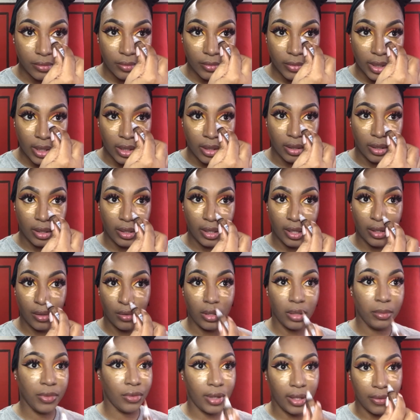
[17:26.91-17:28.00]
Pro
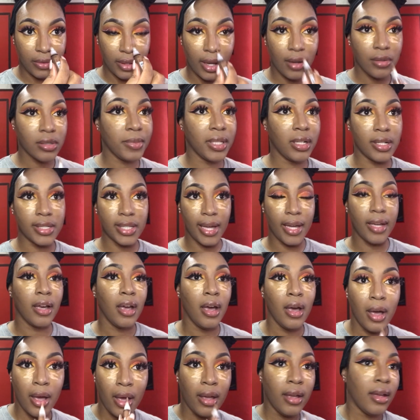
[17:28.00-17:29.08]
Conceal to
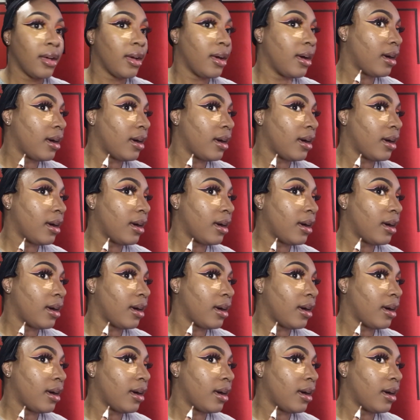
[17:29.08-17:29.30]
contour,